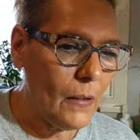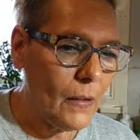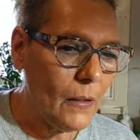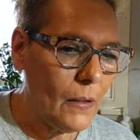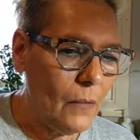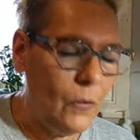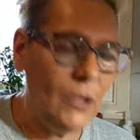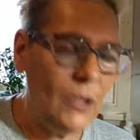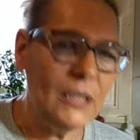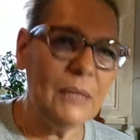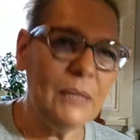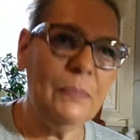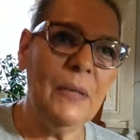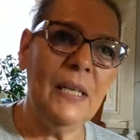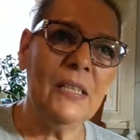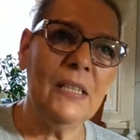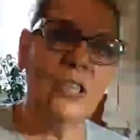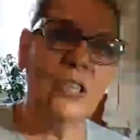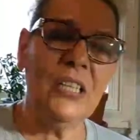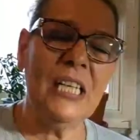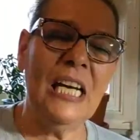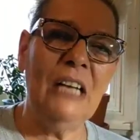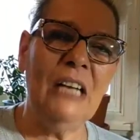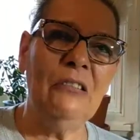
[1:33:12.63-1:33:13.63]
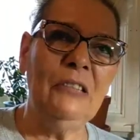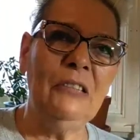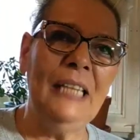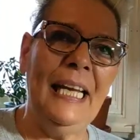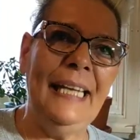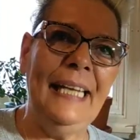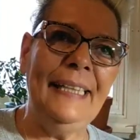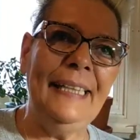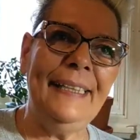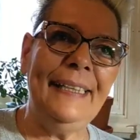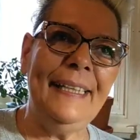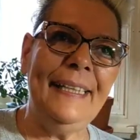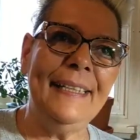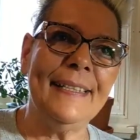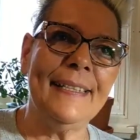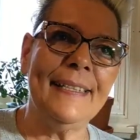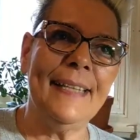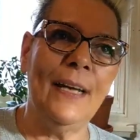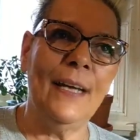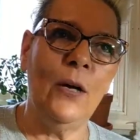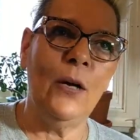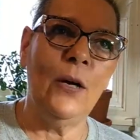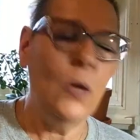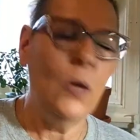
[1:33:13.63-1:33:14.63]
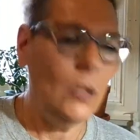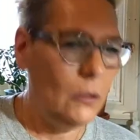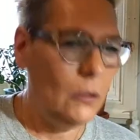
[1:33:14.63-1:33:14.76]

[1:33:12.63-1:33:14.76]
Well, it depends on how late it is, though.